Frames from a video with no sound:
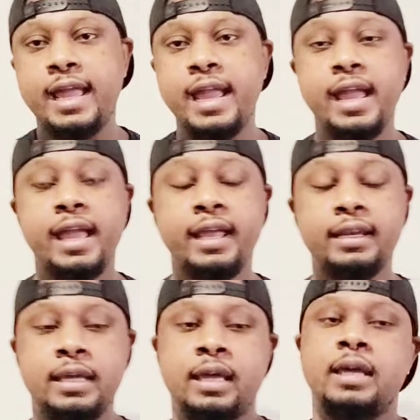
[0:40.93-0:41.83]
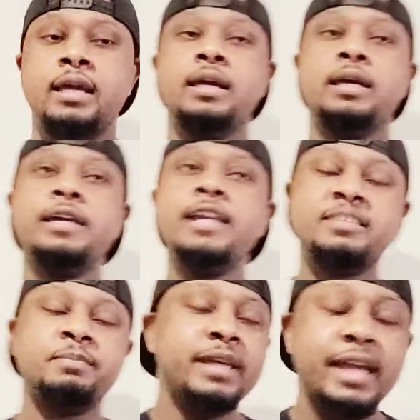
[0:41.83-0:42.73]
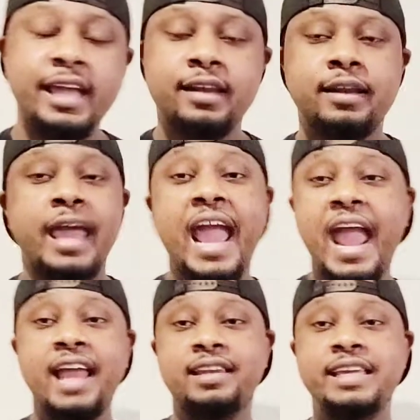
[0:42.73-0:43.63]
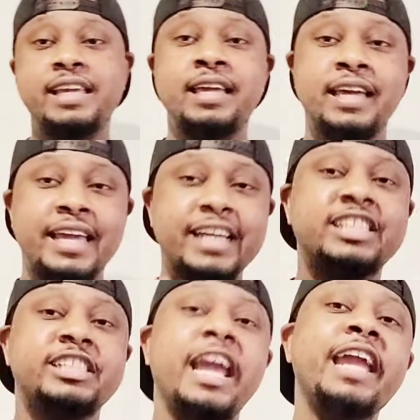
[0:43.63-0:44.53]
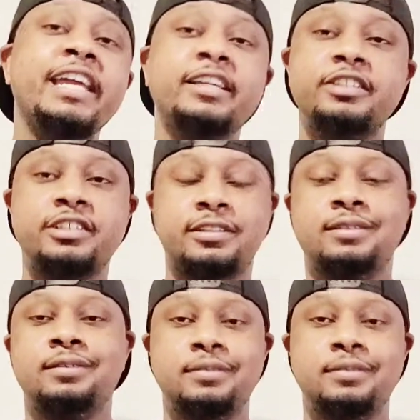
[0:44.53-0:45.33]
And ESPN had the exchange,